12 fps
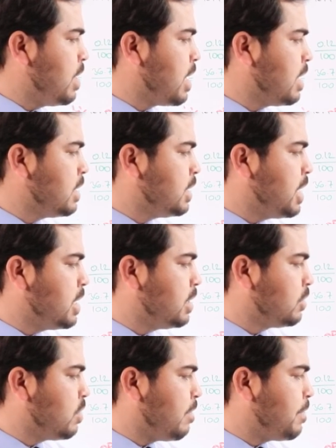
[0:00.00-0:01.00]
we can change
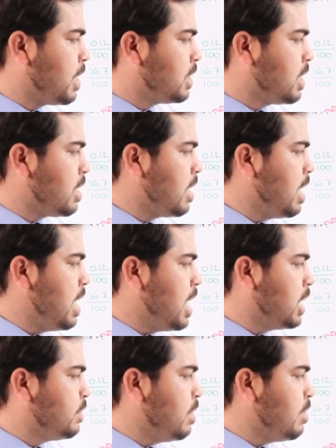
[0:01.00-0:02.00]
it to a fraction.
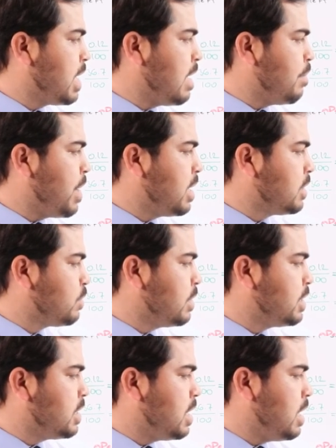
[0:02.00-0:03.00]
It will become minus
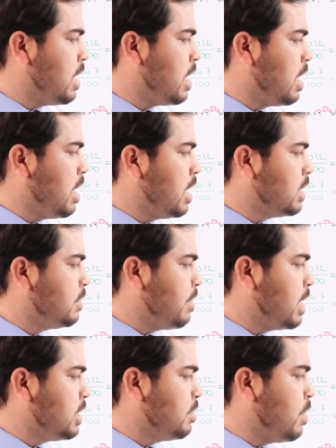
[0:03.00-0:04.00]
23
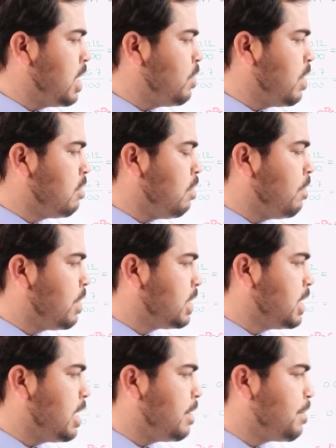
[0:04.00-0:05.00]
divided by 1 over
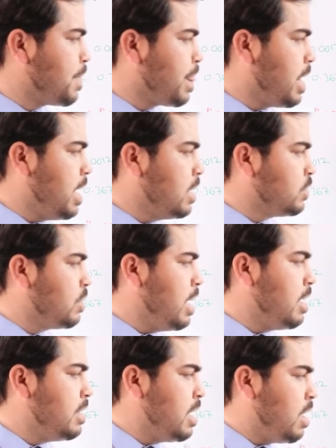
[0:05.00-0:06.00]
10. So
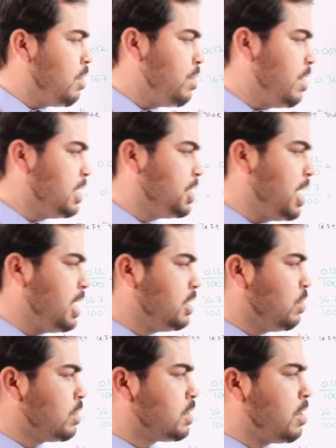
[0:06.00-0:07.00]
here now we will
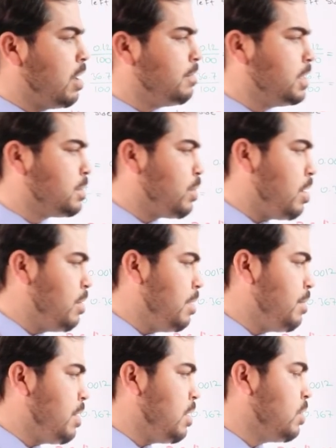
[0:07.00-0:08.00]
change or solve this
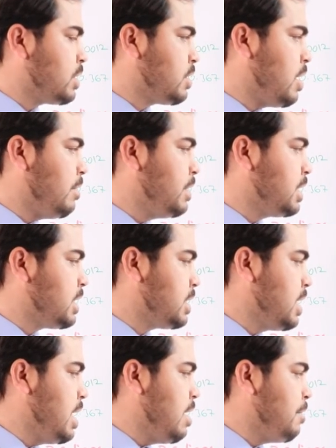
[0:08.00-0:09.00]
problem or solve
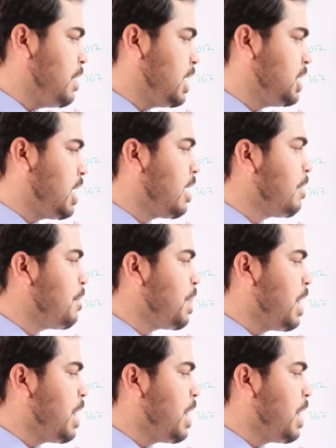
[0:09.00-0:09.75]
this fraction.